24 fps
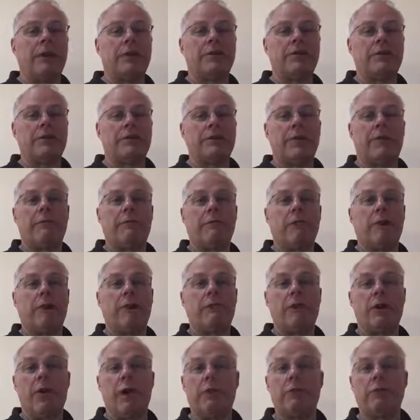just over a year
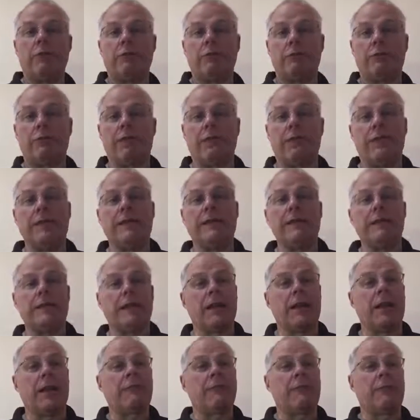ago and joined East
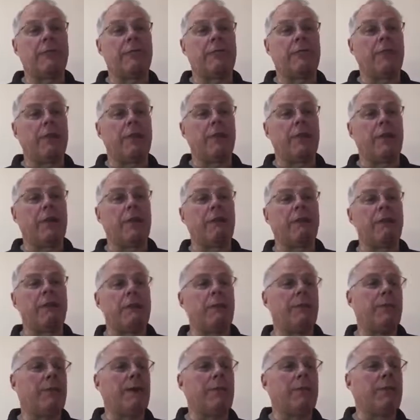London Brewery, obviously
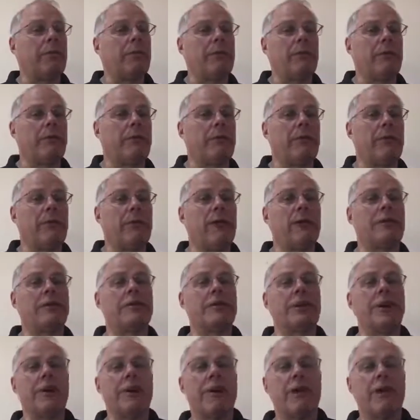a big brewery than us,